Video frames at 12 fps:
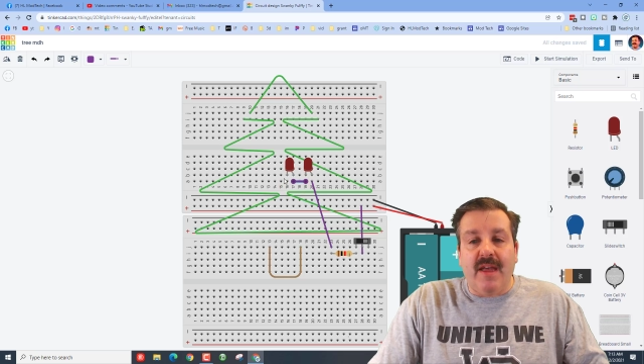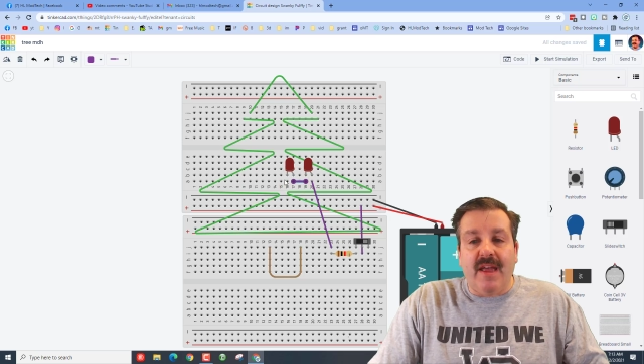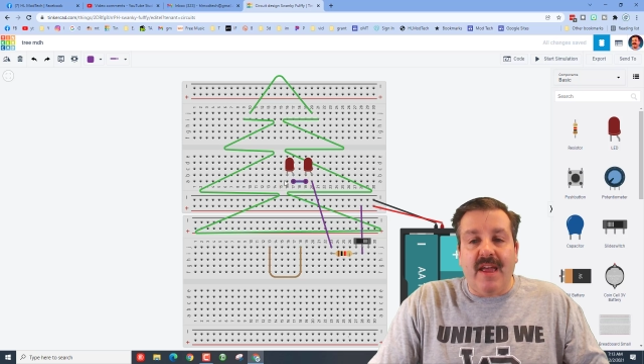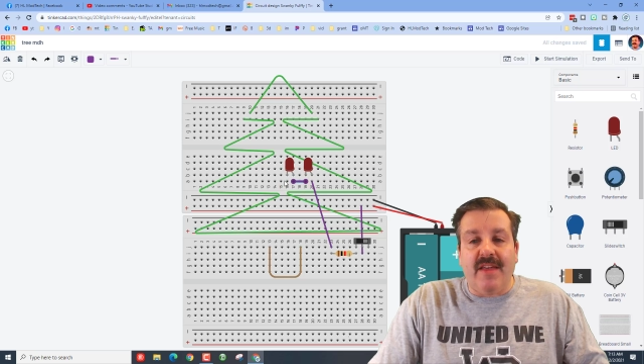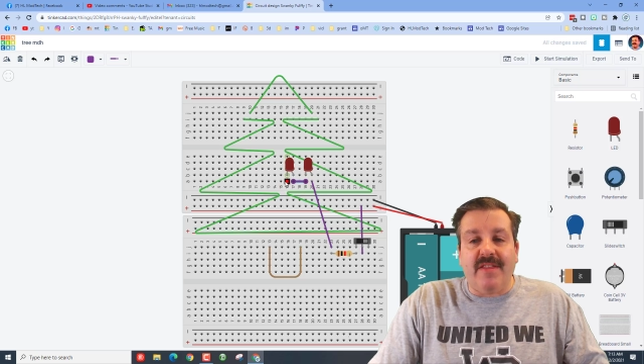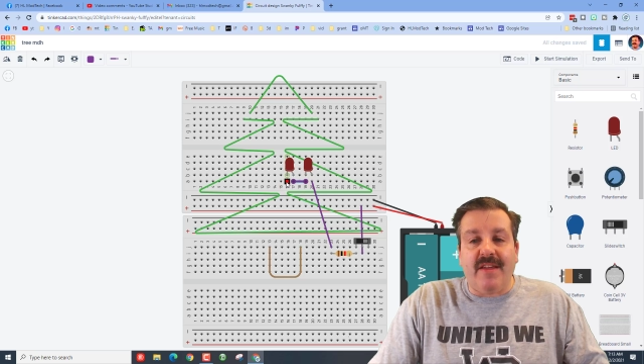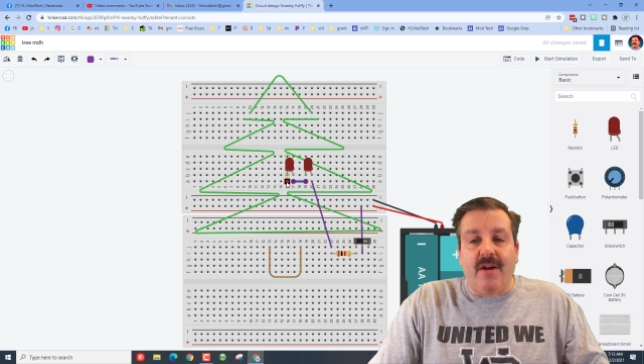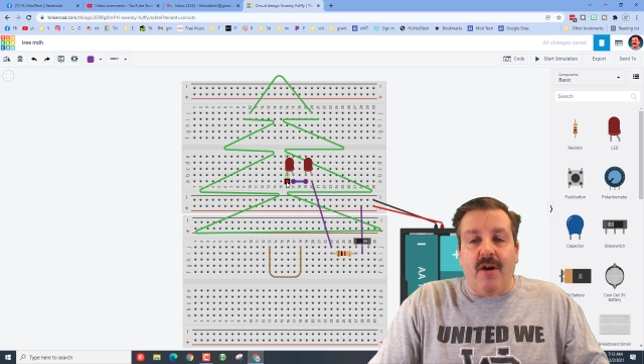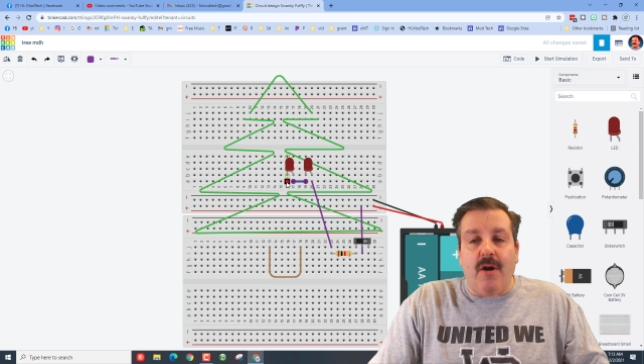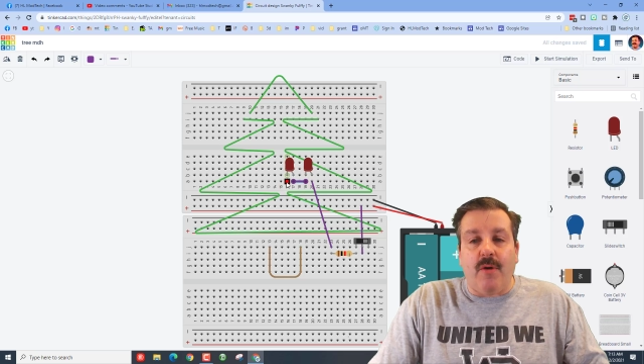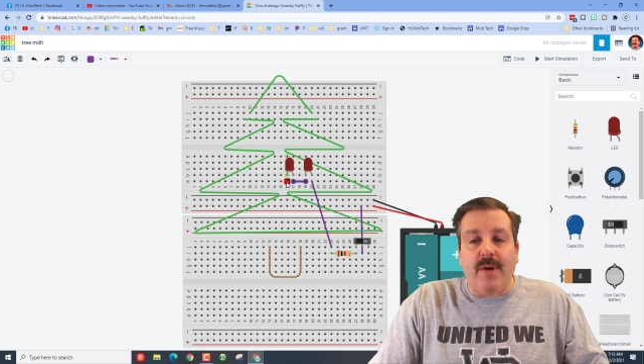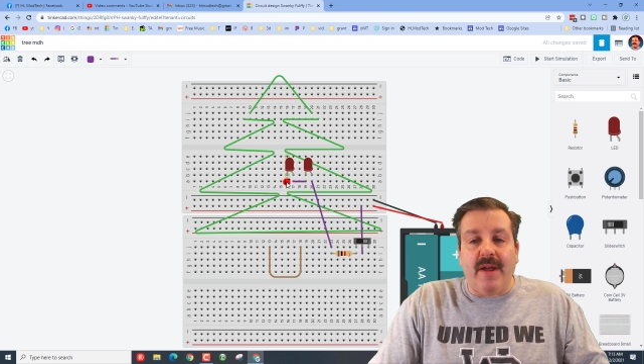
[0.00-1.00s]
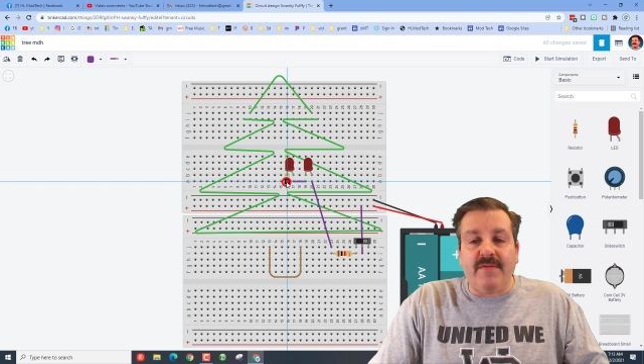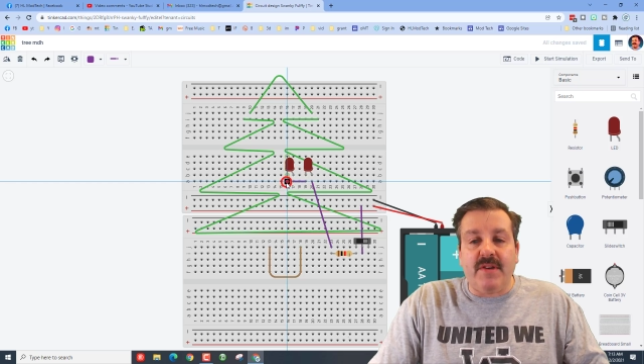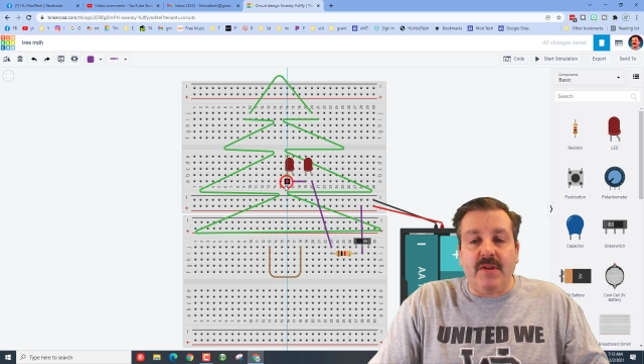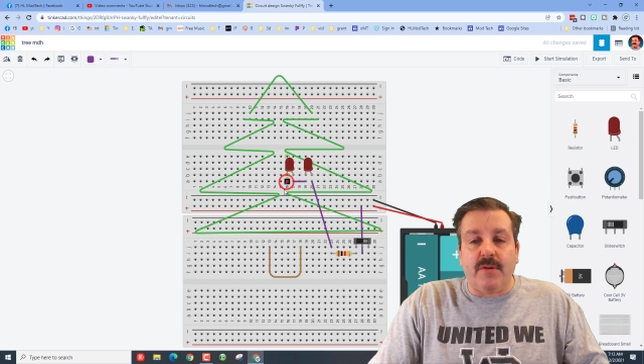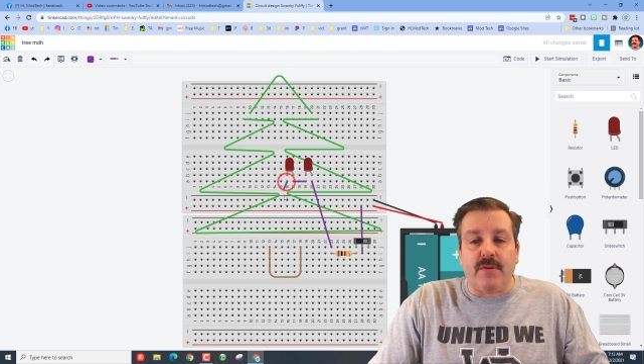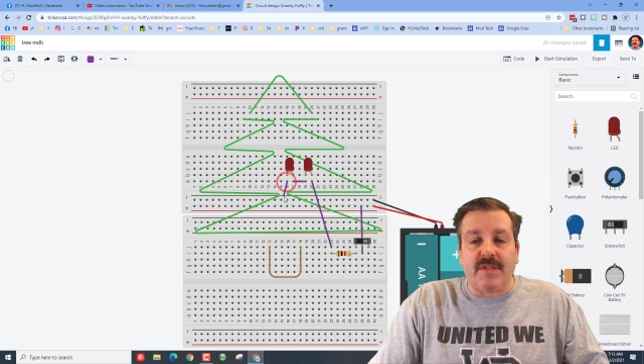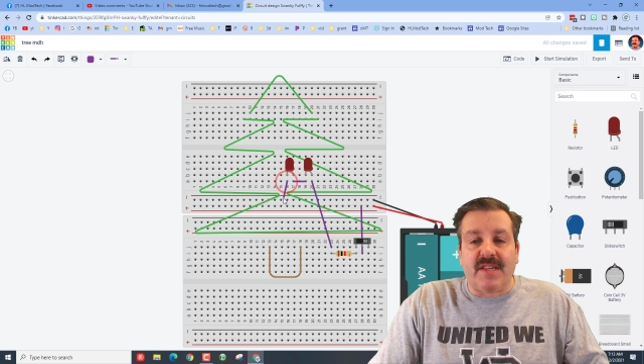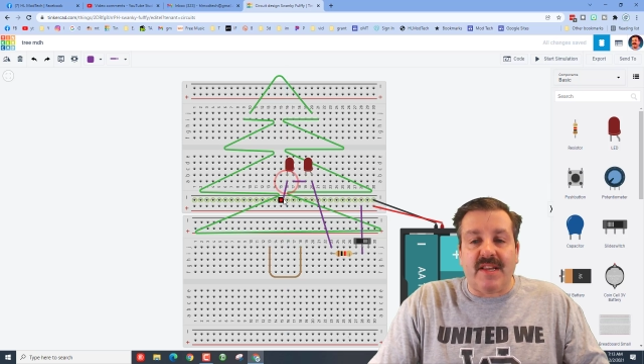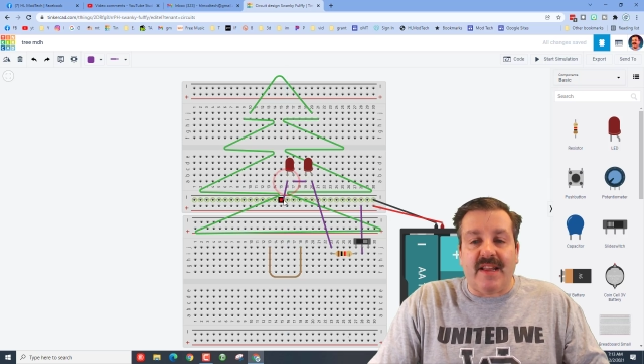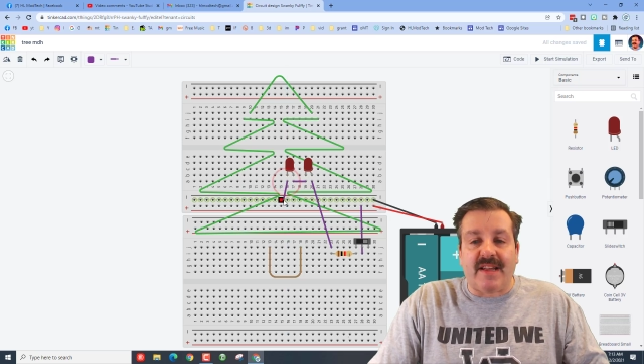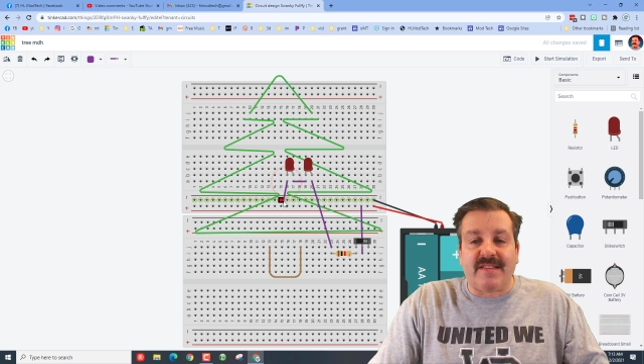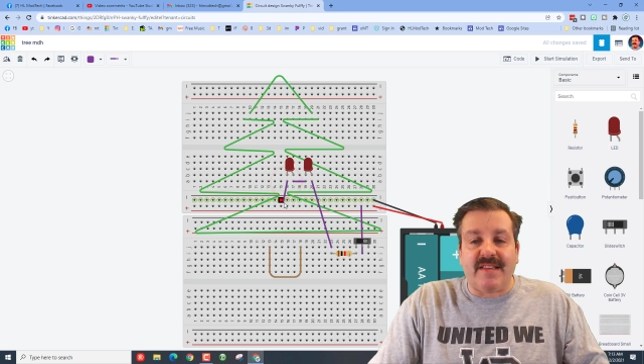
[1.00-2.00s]
and then all we have to do is
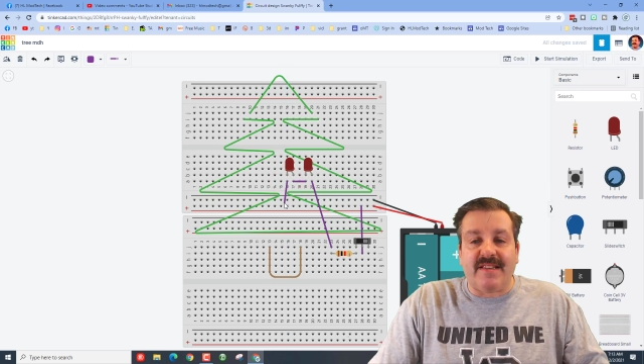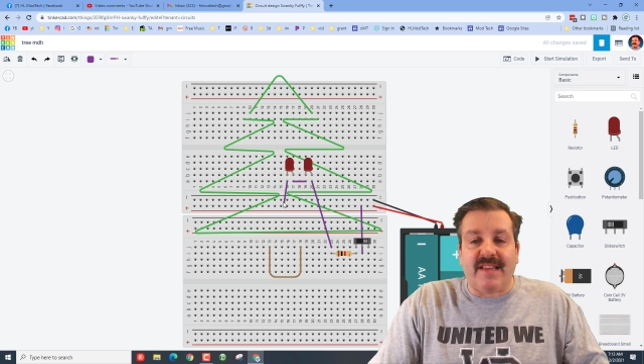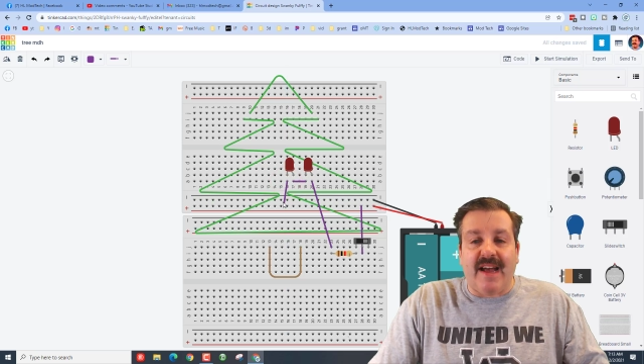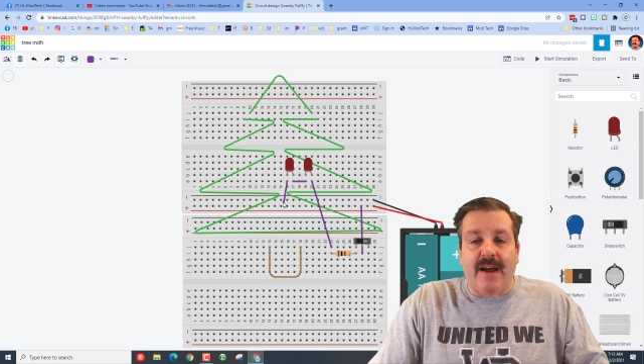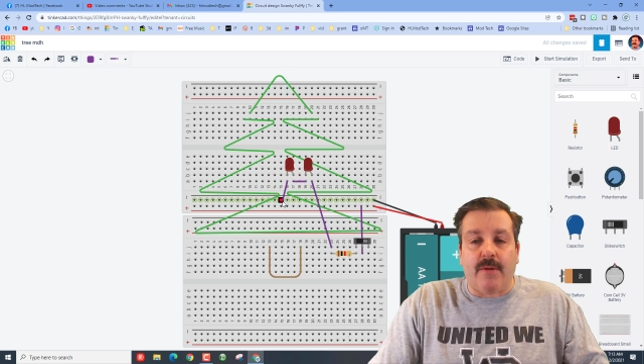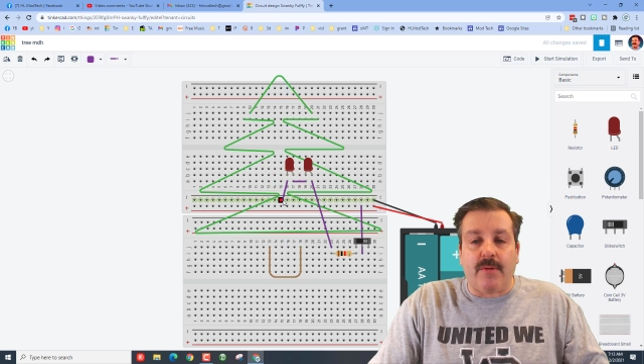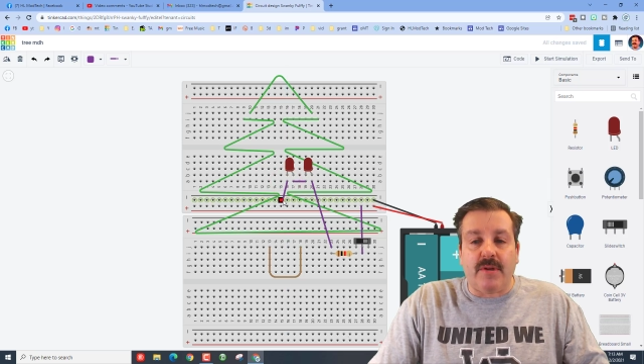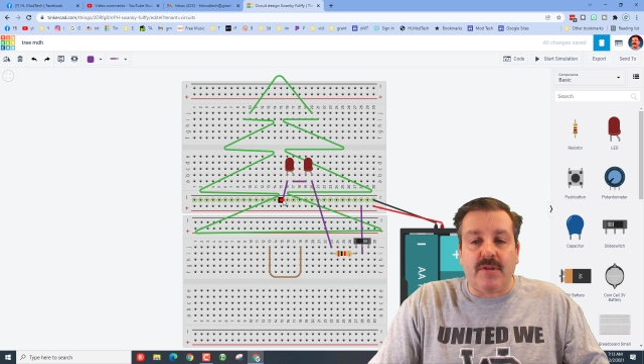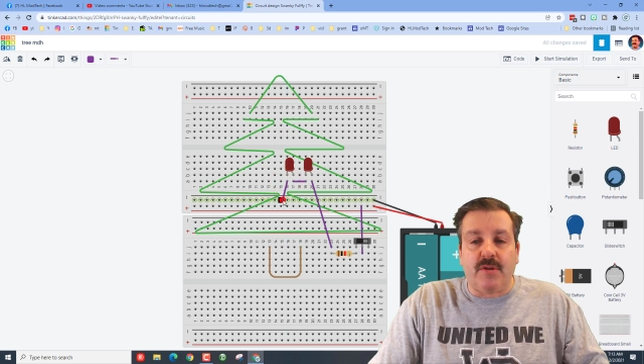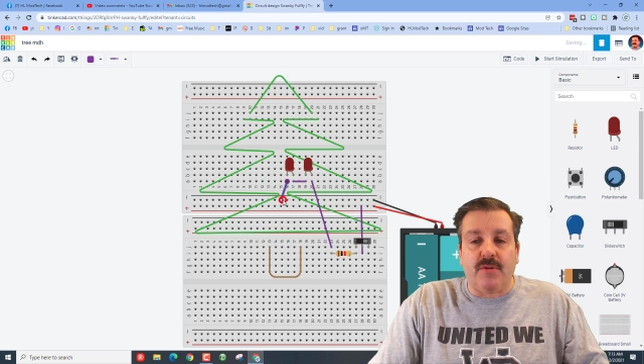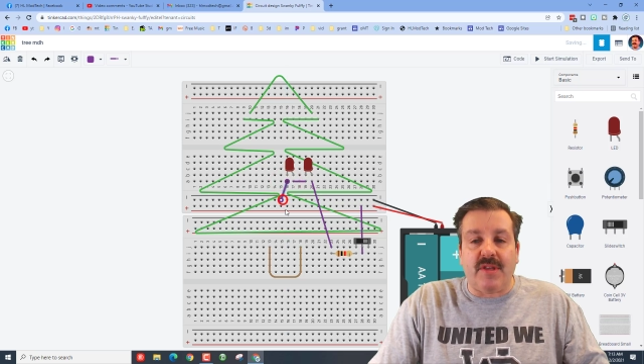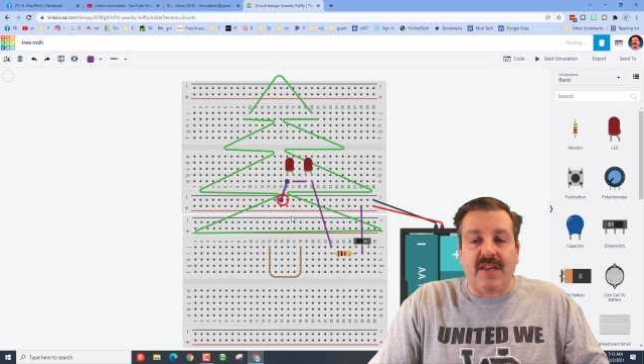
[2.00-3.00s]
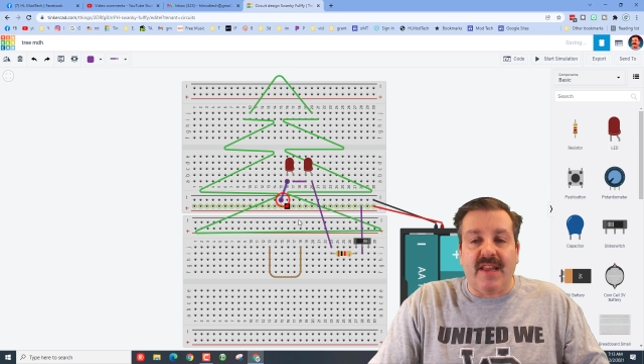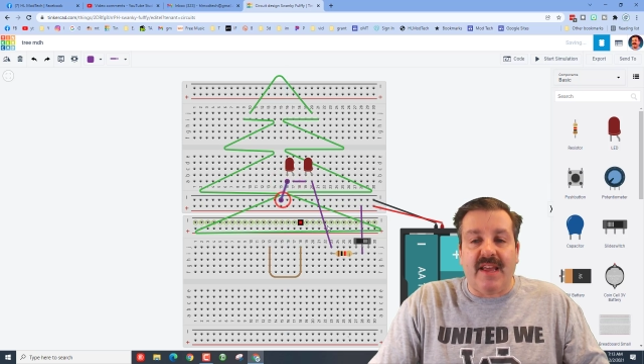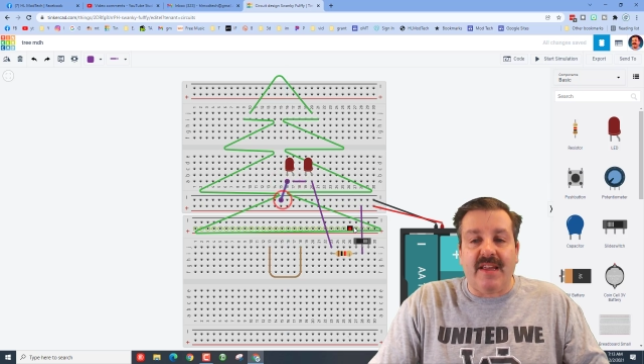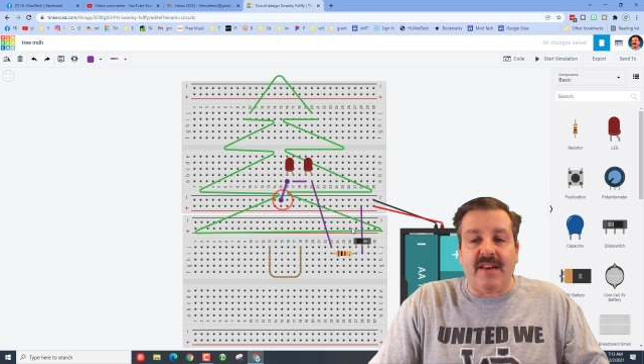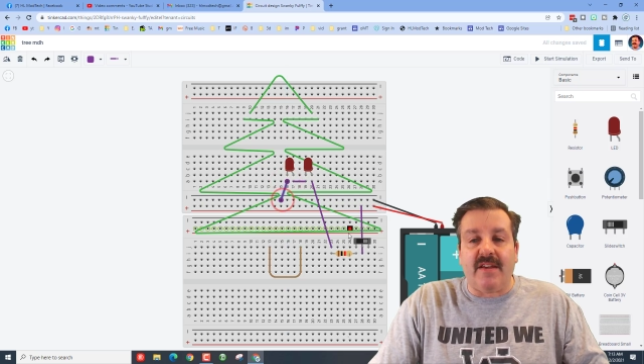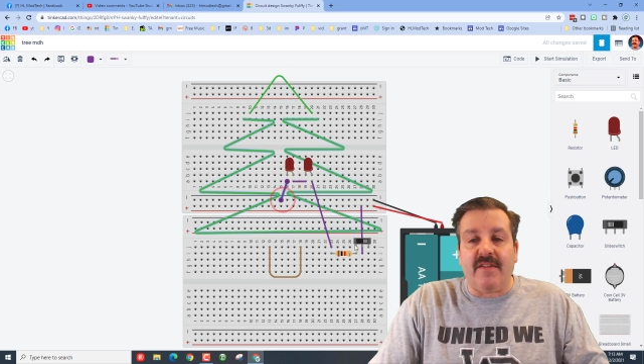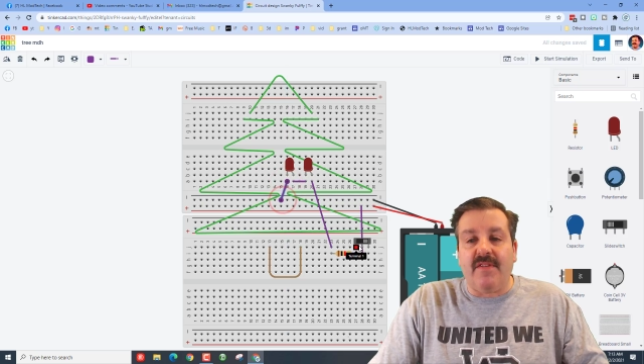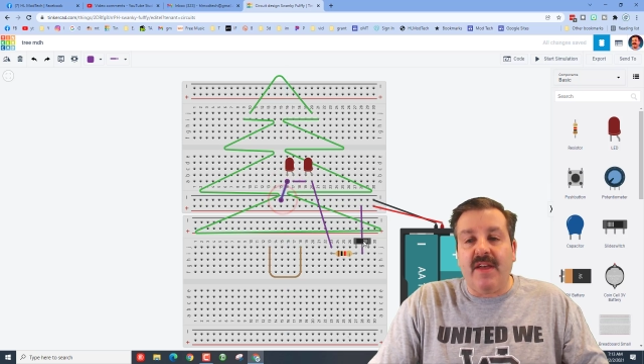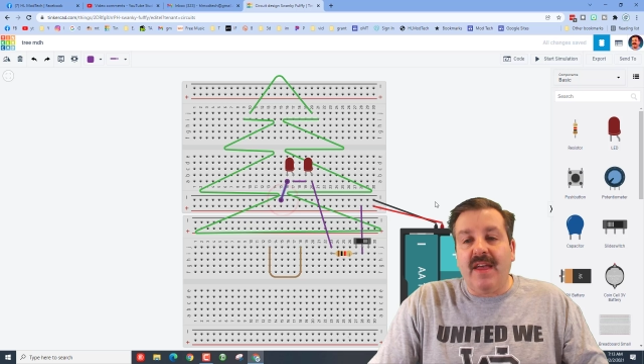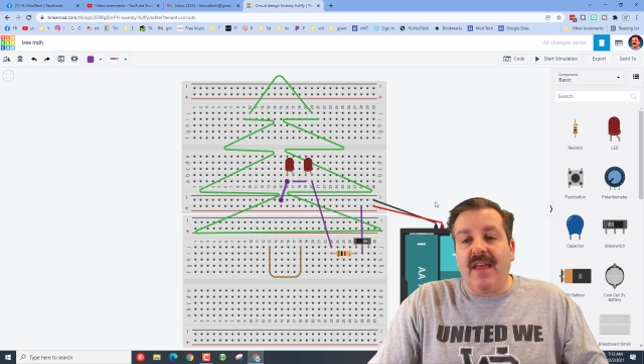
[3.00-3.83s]
connect it down to the negative.